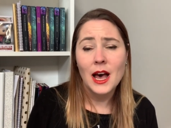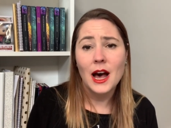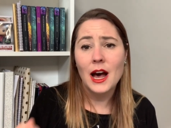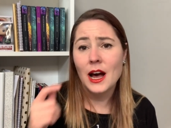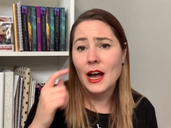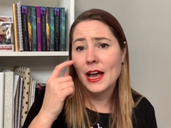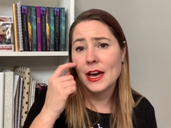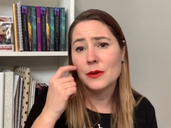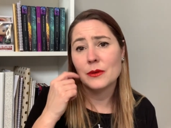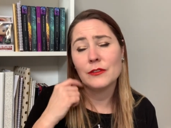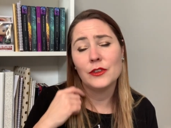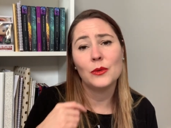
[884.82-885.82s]
I had a
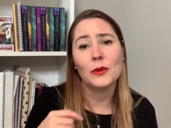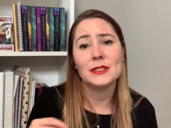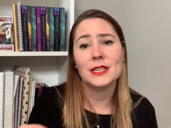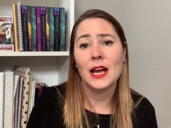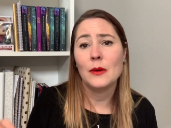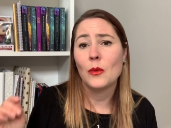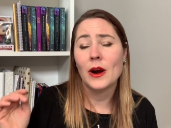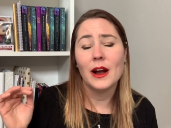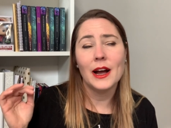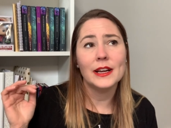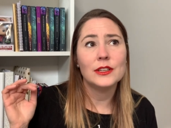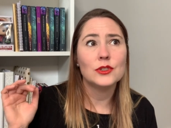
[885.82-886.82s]
review one time where
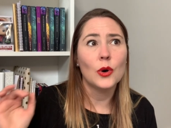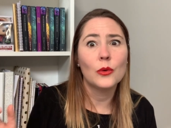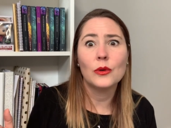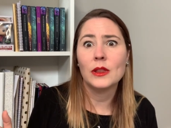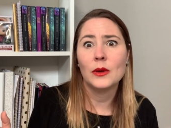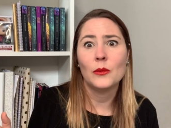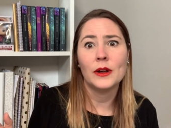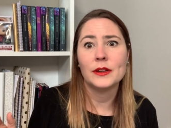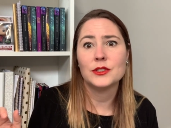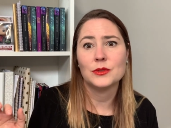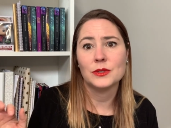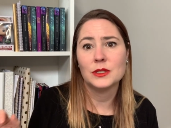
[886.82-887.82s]
I totally wanted
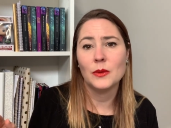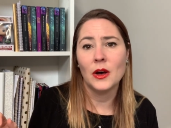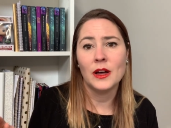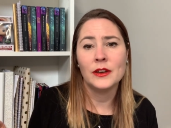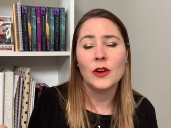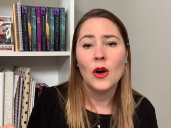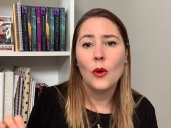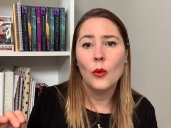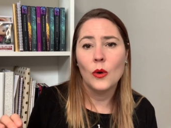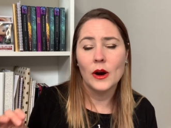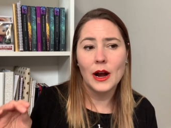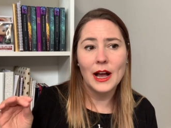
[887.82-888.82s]
to respond,
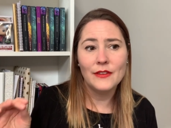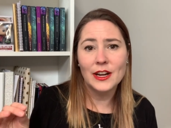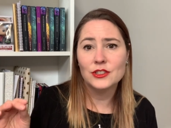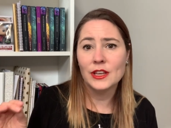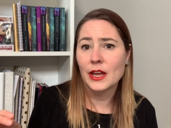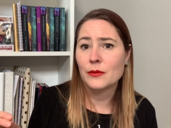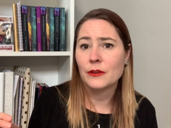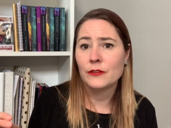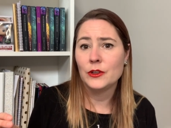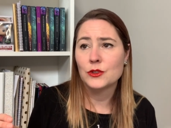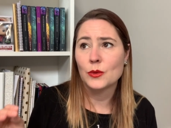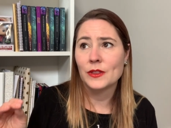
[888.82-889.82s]
or I've actually had
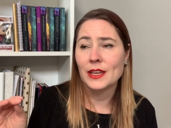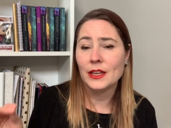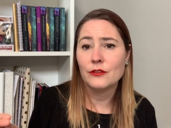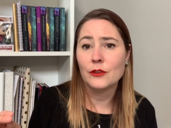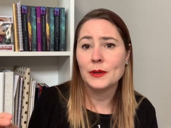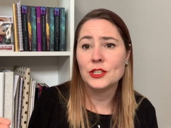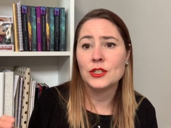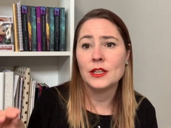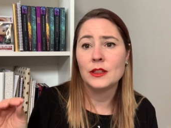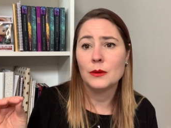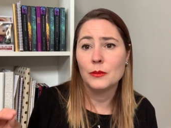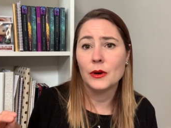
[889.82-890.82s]
reviews where the information
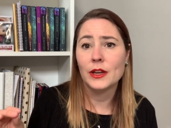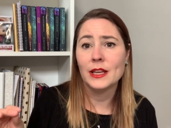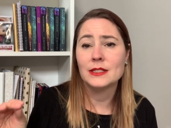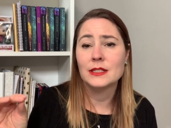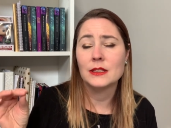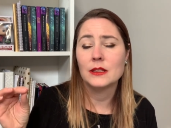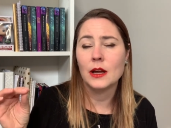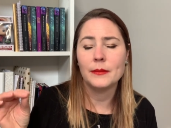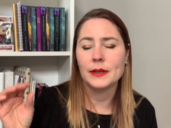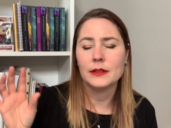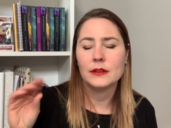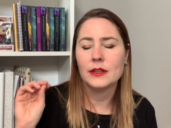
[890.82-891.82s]
in the book is,
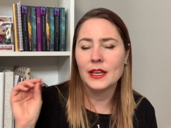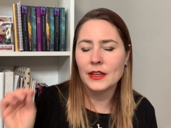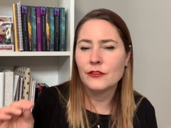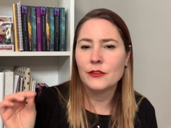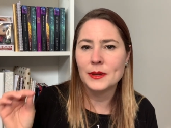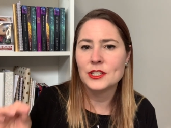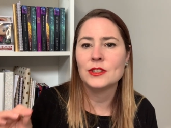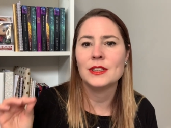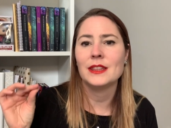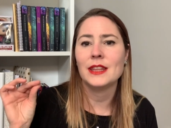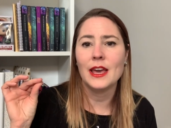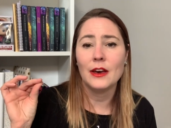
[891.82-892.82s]
the information
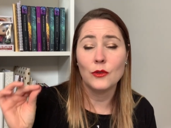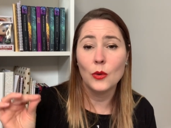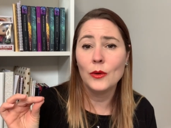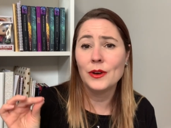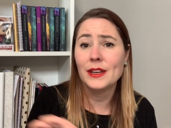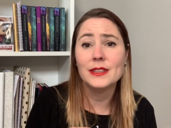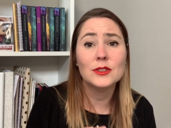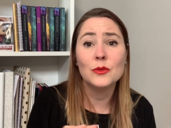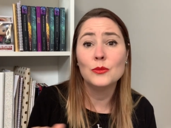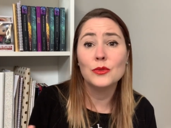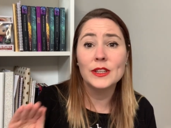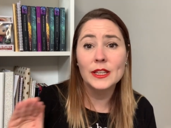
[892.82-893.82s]
that they have quoted is
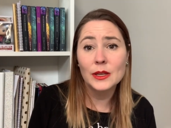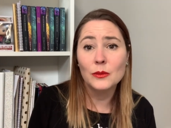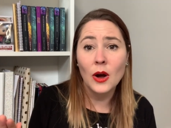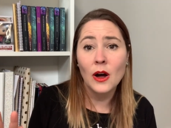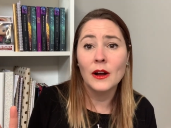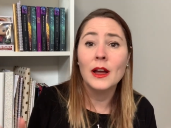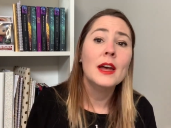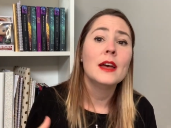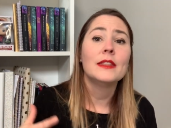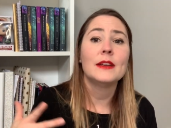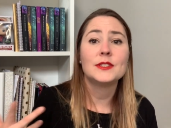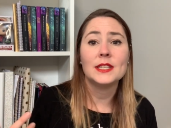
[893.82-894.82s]
completely wrong.
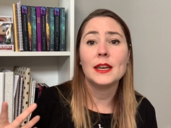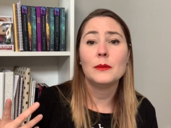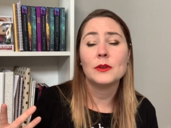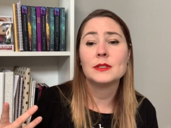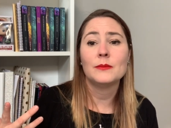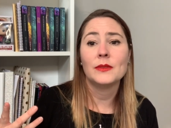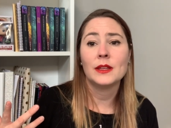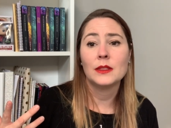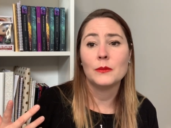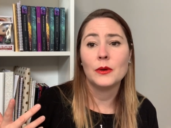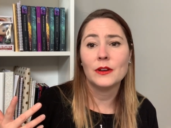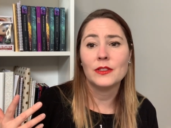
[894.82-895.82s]
They've said about something in the
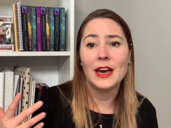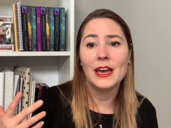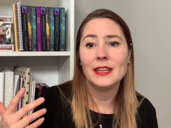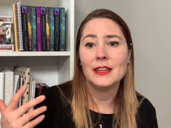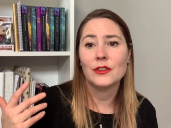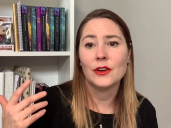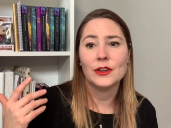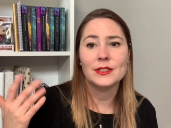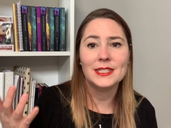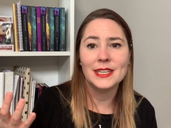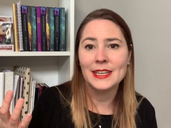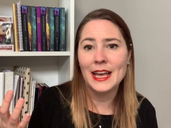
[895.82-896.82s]
book that either
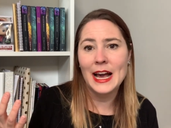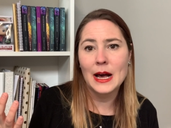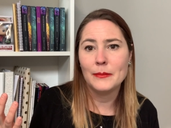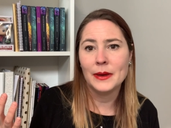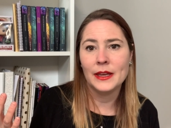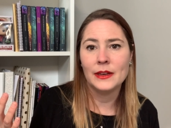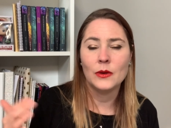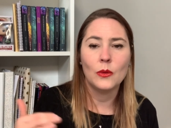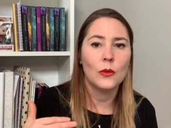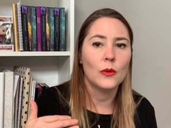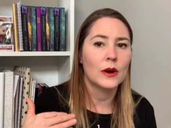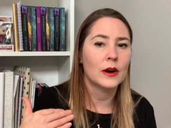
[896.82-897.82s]
didn't happen,
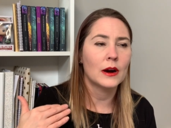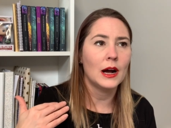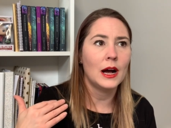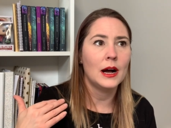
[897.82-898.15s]
or